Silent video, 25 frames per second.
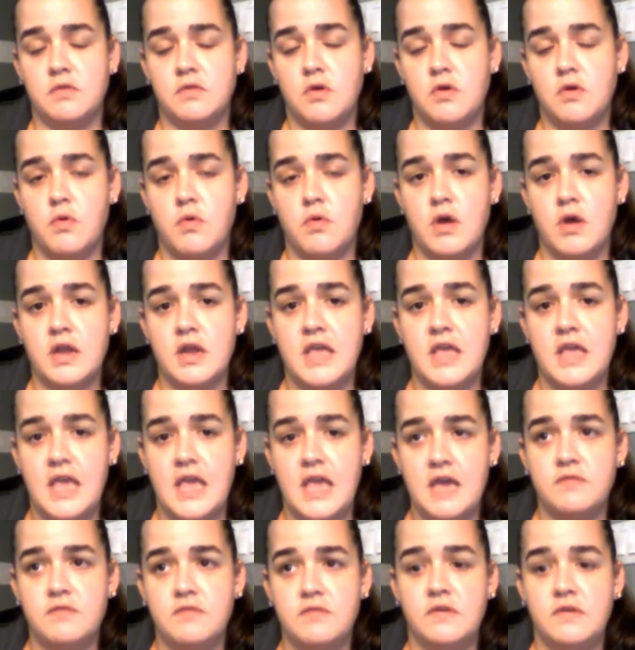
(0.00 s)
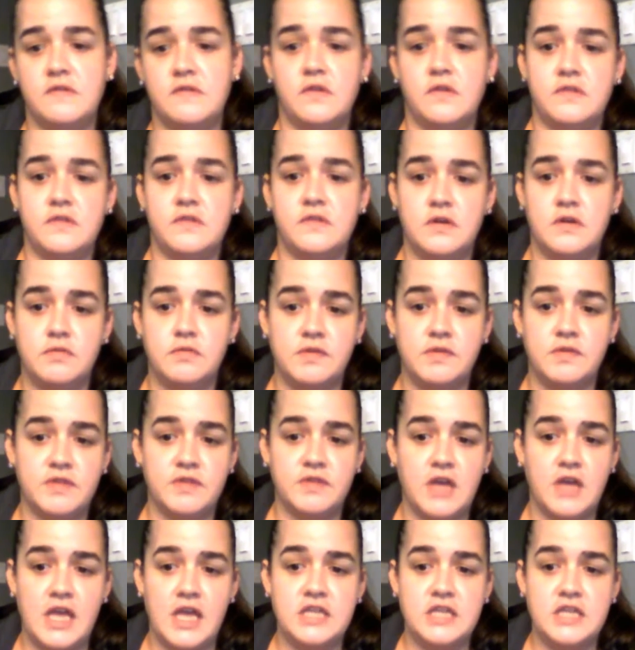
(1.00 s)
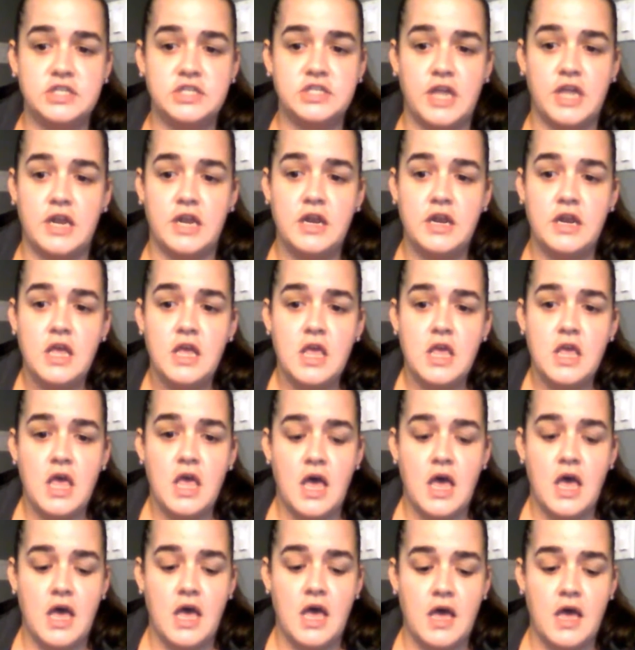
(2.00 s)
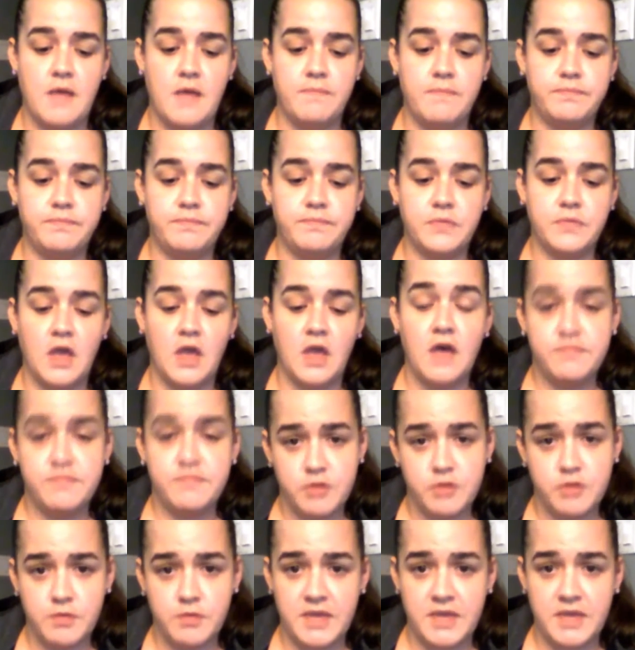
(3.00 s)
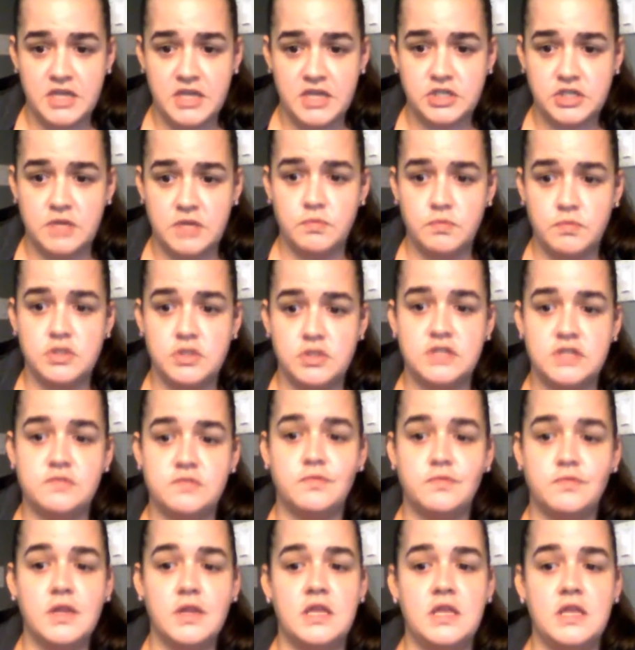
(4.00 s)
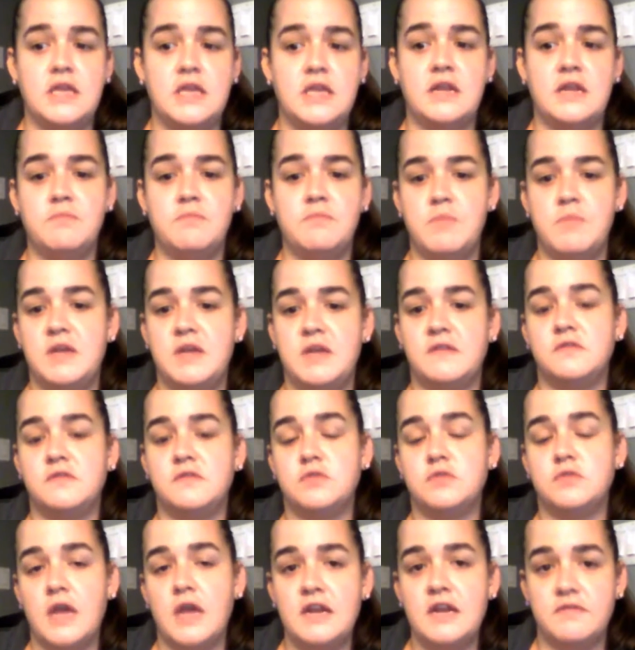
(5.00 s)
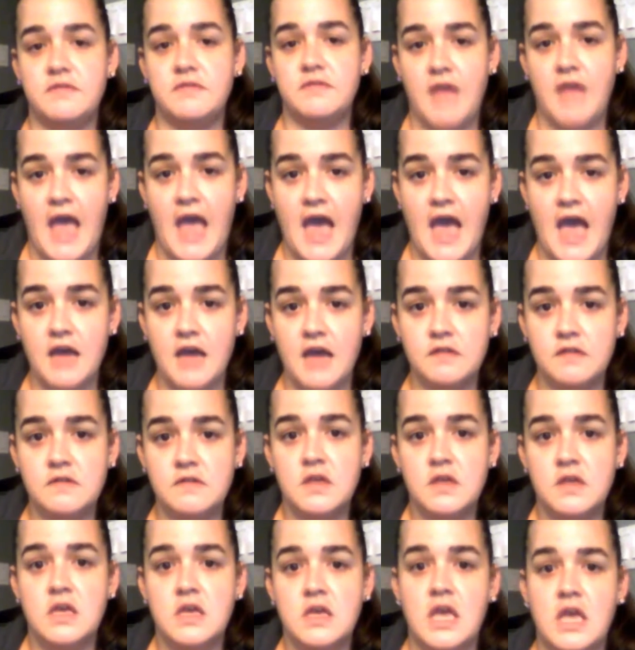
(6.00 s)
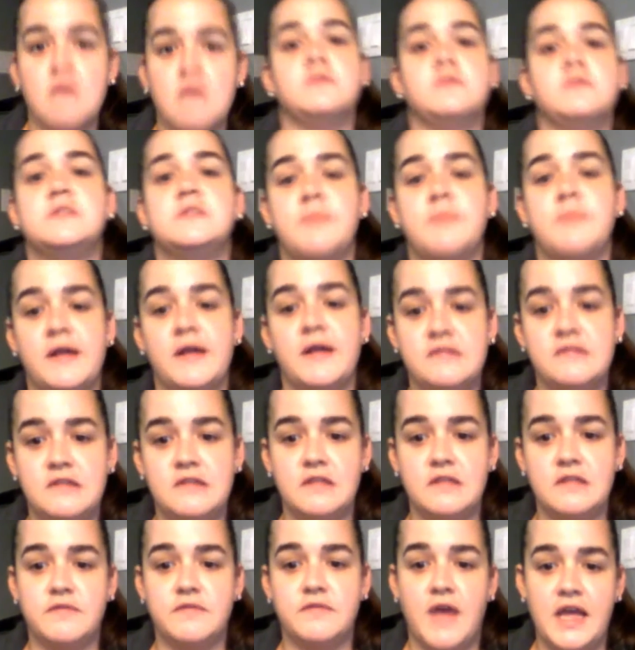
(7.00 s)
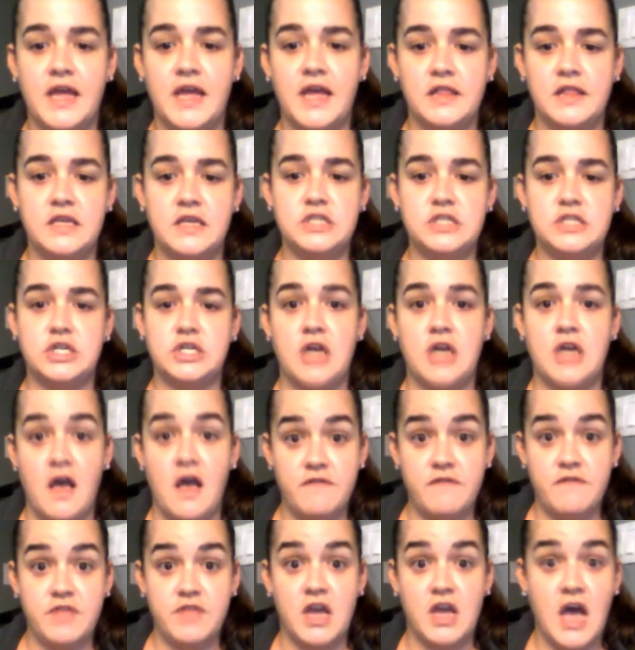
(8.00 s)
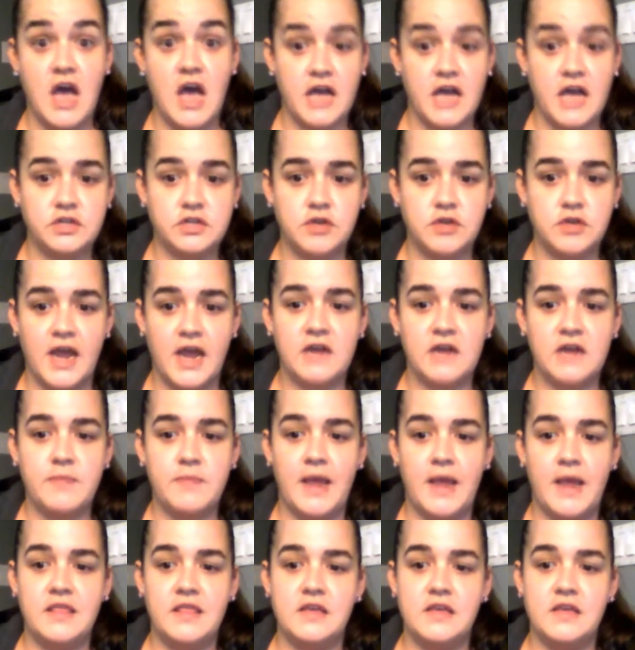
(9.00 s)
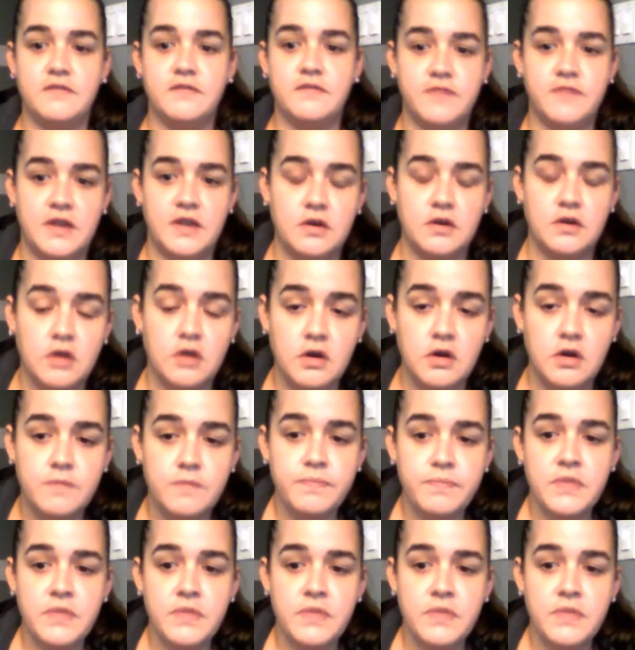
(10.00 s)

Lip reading: court, can result in a revocation of probation, which is really an administrative act in response to the violation of the contract by the offender.